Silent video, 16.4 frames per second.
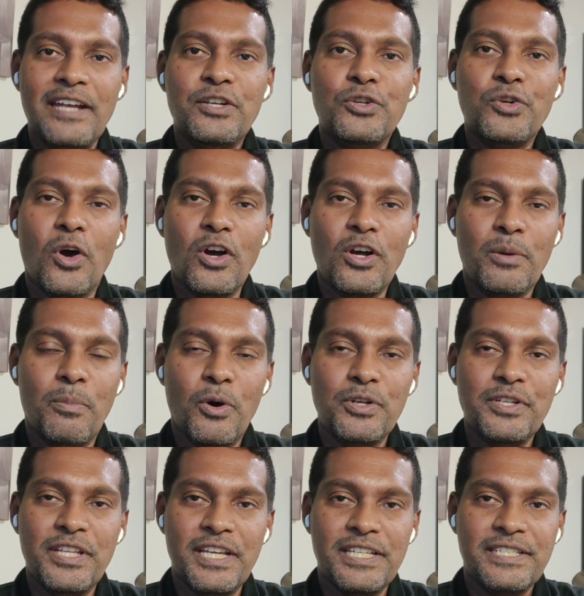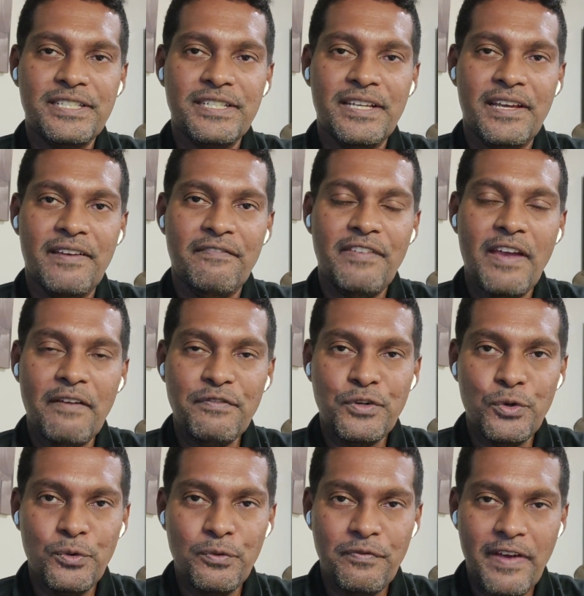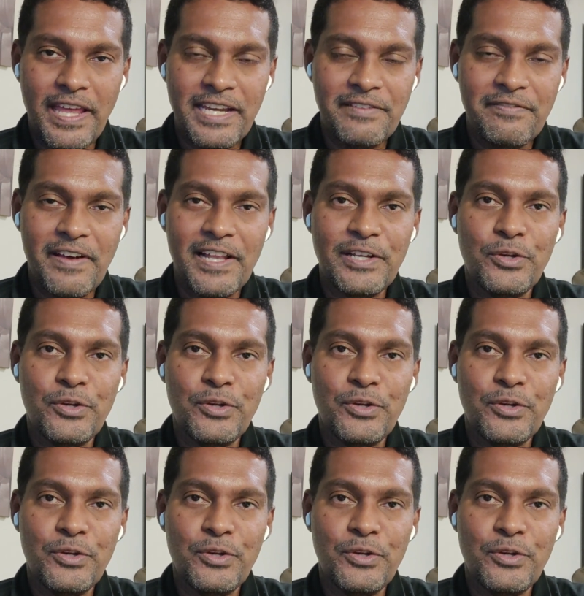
And to talk about this, we have two very